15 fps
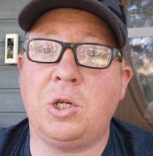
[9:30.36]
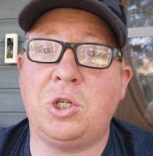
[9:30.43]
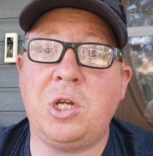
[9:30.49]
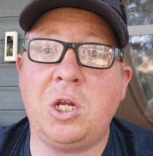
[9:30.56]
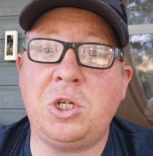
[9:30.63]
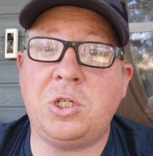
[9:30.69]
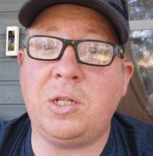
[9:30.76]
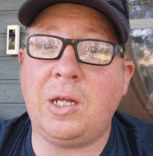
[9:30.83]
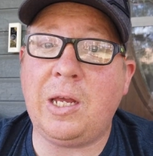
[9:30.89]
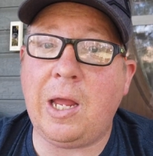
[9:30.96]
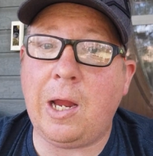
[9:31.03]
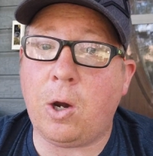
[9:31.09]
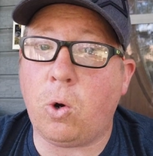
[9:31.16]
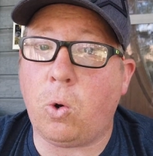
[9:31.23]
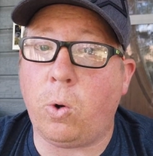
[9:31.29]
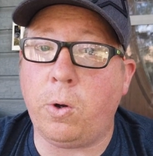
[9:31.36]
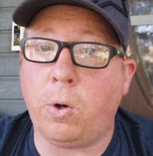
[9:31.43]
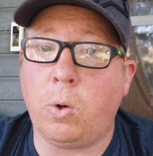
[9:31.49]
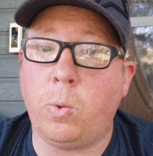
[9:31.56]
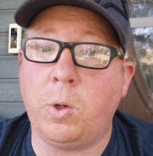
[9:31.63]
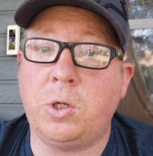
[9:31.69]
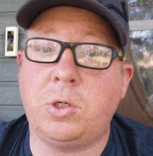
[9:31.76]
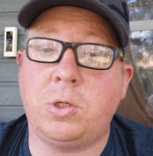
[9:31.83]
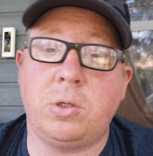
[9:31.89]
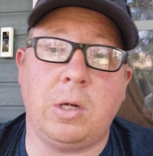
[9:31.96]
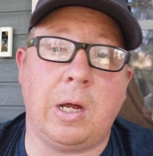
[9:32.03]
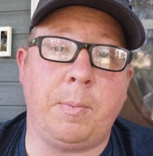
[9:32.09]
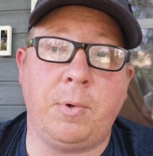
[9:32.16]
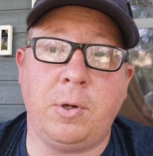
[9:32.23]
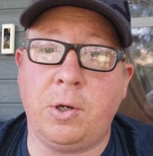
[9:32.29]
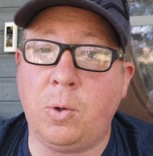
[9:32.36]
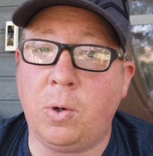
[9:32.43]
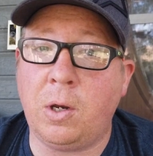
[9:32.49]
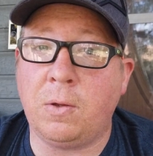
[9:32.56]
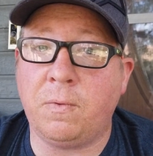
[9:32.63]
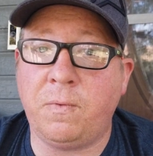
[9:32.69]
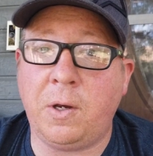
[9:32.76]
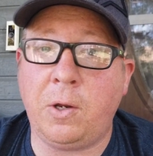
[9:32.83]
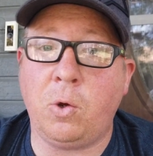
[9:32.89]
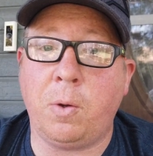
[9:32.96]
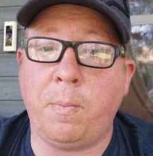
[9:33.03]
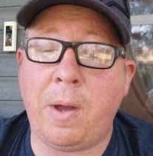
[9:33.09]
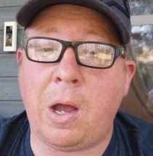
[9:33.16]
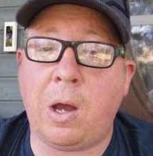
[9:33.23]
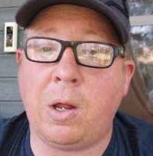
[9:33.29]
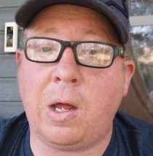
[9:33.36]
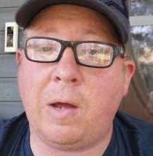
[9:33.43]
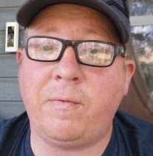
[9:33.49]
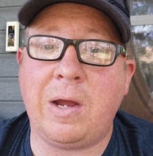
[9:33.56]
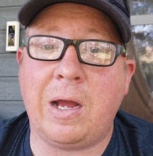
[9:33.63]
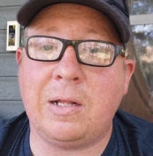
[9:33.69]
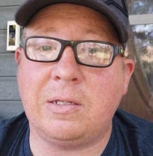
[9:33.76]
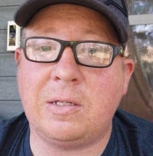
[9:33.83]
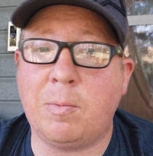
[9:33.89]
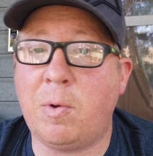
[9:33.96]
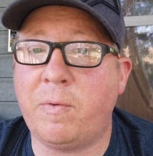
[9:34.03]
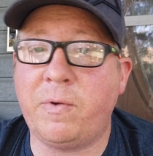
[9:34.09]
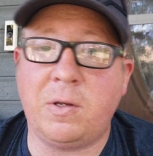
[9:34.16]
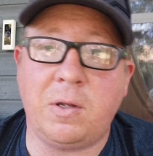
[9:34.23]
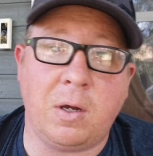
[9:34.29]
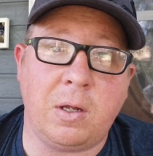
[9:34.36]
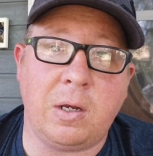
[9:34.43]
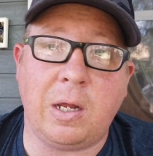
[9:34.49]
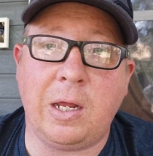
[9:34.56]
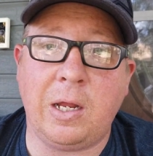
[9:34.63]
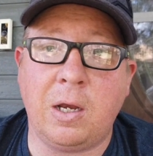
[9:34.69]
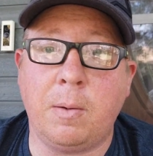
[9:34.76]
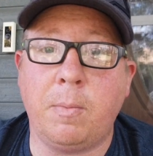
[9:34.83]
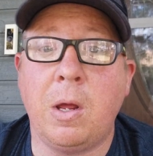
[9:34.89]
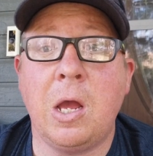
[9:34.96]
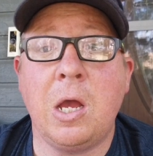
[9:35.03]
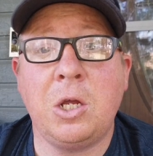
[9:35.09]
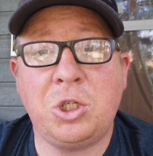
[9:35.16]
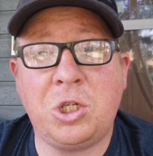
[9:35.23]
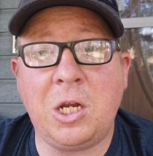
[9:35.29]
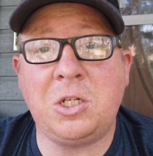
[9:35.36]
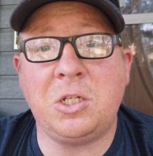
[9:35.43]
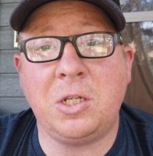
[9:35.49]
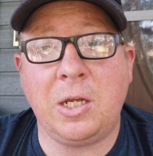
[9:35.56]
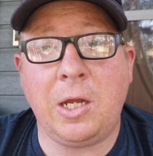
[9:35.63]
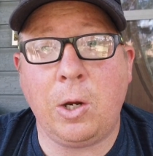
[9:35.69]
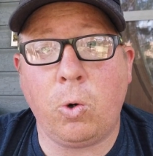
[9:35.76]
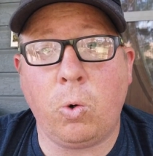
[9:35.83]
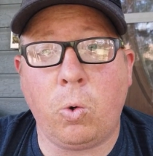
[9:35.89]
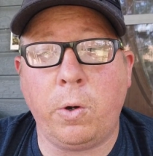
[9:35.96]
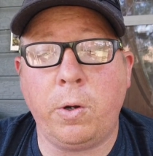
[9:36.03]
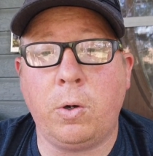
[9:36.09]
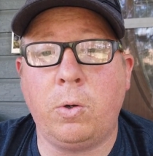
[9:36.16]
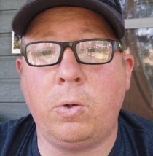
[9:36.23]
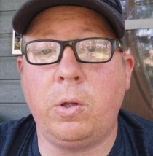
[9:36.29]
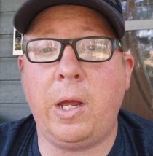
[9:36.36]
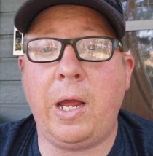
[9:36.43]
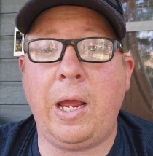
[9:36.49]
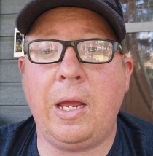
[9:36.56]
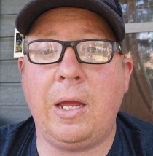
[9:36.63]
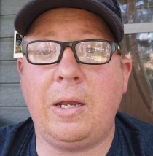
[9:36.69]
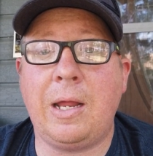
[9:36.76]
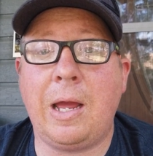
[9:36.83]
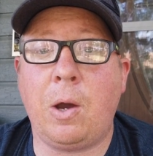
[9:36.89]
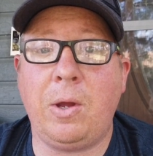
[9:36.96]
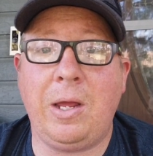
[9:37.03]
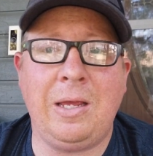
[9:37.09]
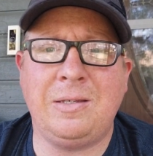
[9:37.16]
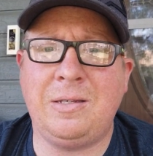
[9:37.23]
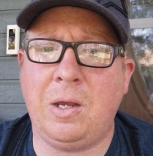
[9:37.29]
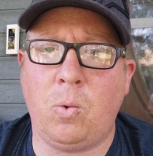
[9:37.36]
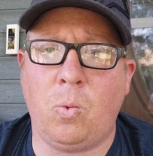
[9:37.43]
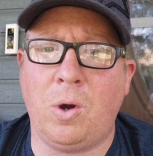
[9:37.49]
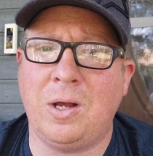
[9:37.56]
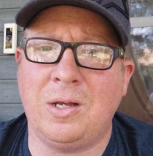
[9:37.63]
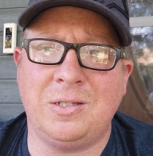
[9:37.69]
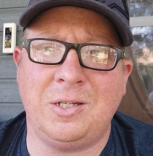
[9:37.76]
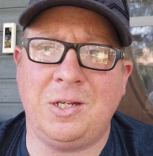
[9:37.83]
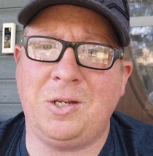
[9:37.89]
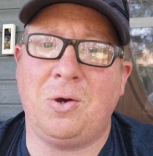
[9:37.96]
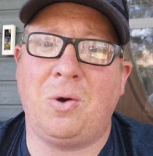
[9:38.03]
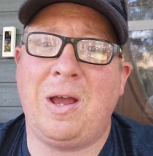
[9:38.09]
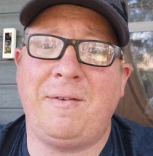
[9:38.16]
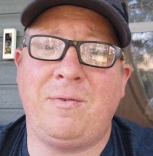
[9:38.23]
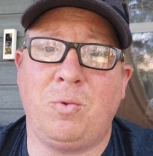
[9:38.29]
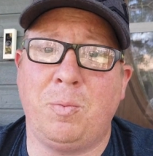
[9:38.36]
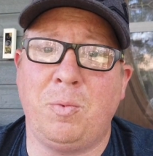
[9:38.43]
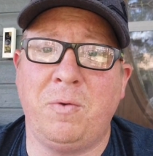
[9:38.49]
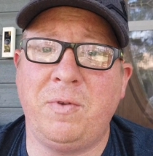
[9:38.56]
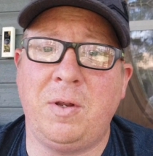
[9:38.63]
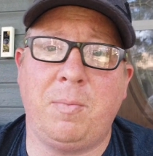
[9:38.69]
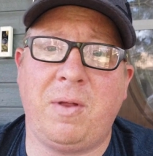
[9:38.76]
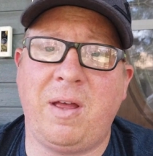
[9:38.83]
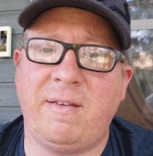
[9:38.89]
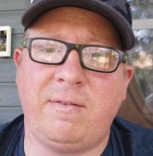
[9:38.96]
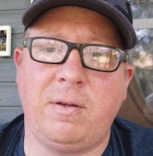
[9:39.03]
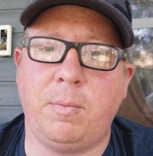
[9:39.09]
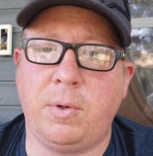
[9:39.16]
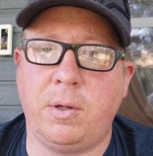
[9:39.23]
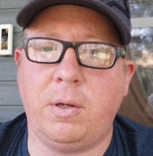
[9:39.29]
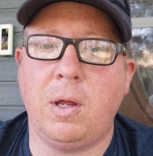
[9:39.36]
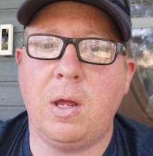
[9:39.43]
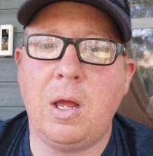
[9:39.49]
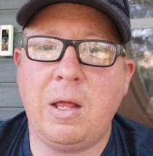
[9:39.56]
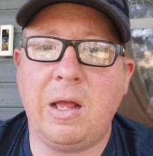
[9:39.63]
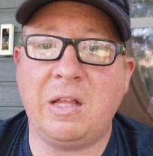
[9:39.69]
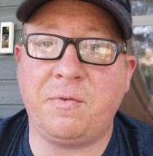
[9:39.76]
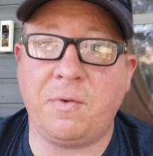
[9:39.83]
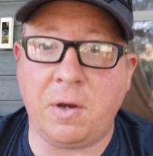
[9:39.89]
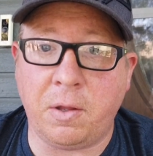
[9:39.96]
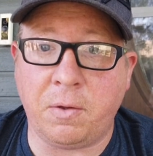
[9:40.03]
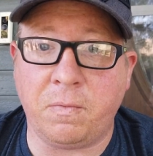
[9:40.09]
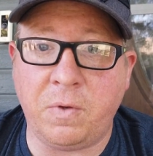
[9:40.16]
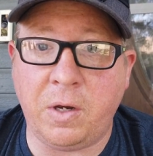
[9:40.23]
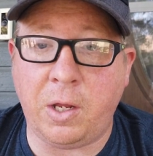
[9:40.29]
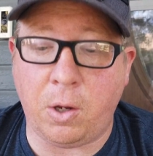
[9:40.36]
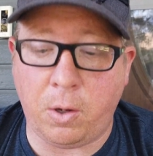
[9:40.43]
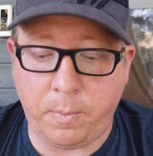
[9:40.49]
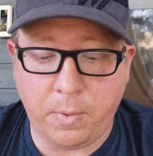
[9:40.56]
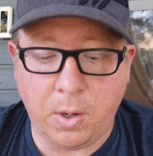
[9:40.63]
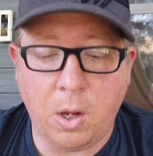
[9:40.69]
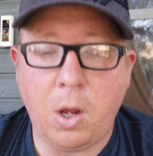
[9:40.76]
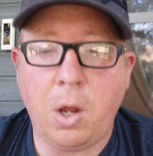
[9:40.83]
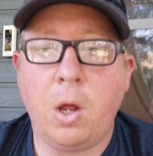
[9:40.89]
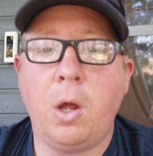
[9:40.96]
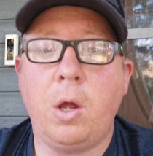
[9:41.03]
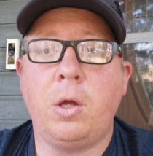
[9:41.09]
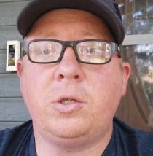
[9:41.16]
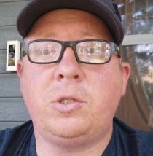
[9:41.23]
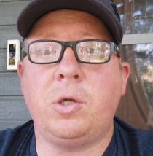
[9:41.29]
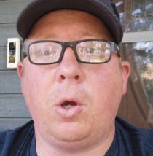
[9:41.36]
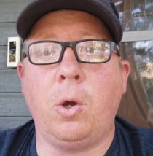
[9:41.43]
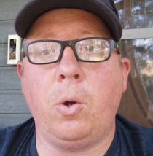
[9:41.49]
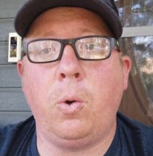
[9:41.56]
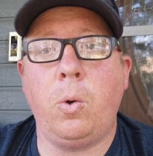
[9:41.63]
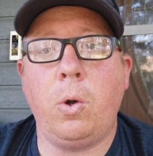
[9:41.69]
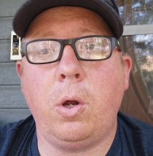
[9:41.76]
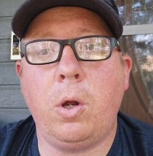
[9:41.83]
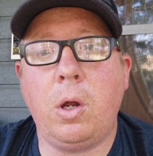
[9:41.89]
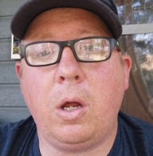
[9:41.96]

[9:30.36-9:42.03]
changing the gear oil, which I'm going to do another video about. I've got some of it done. I ended up changing the gear oil and how easy it was, and you don't have to remove any plastic, but that's for another video. So